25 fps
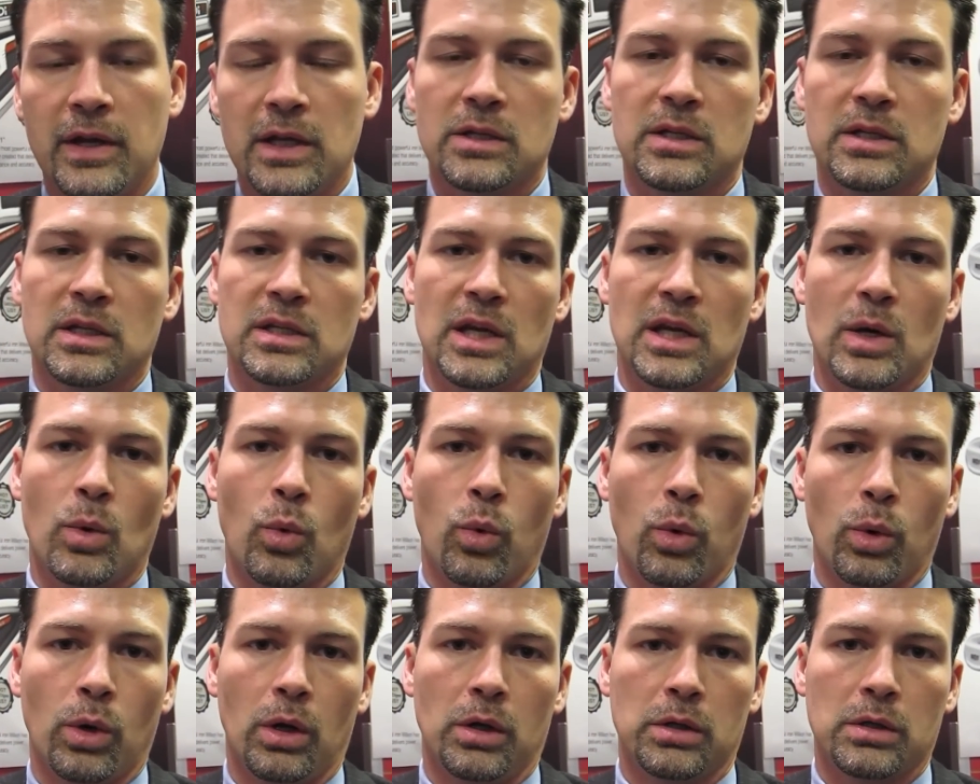This is a
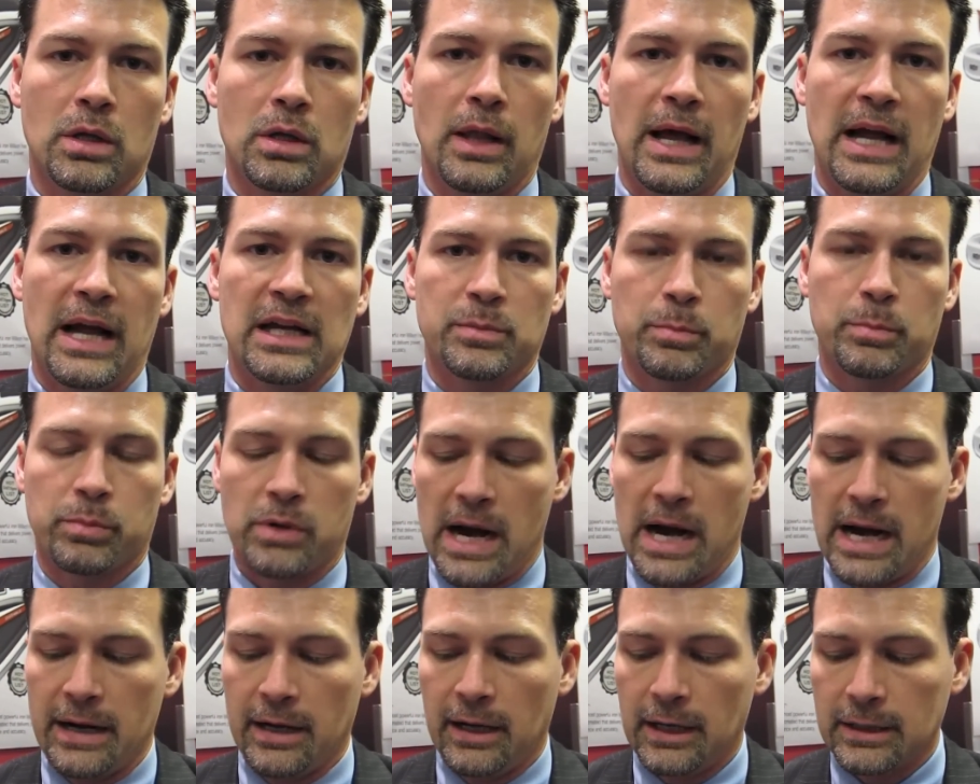world-class
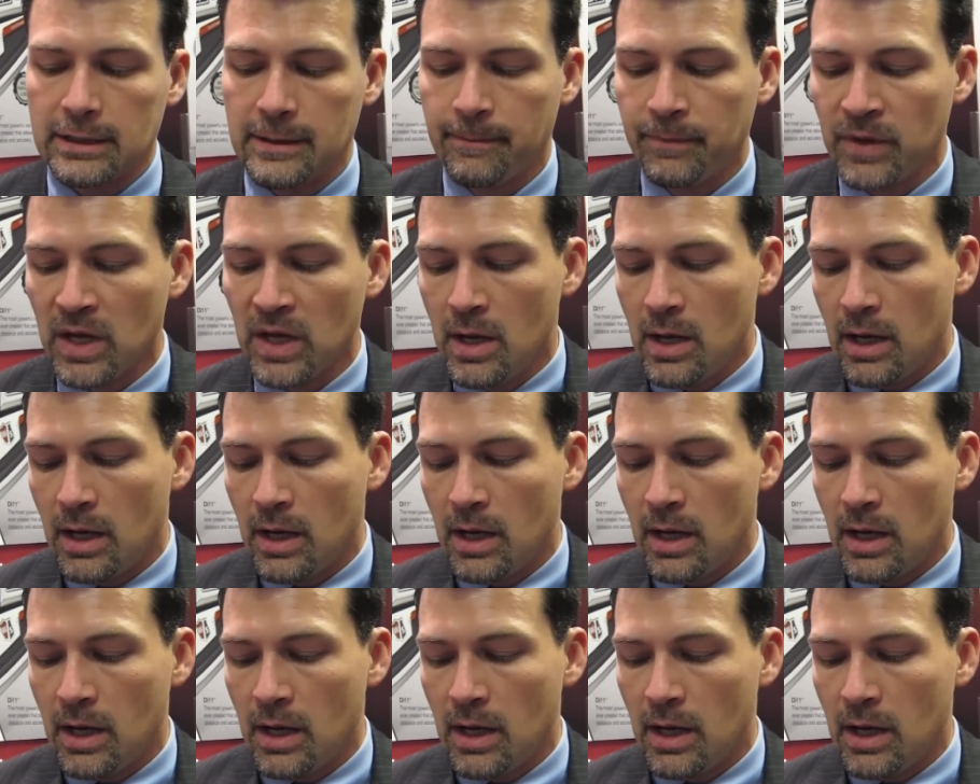product.